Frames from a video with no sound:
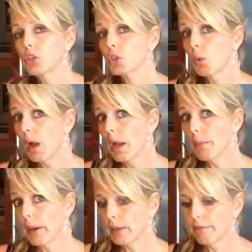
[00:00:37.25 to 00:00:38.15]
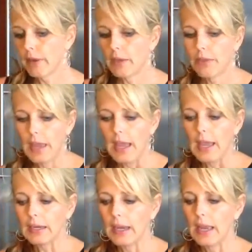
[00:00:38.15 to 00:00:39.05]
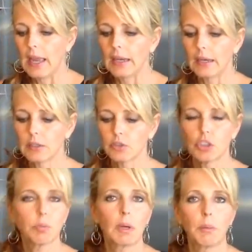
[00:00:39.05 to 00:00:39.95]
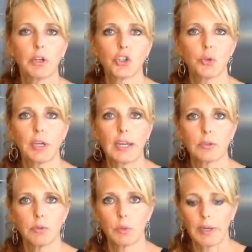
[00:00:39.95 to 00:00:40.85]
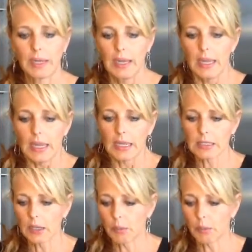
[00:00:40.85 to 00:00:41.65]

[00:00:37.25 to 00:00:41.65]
So I rectified that, and this is just what I want to show you guys real quick. Is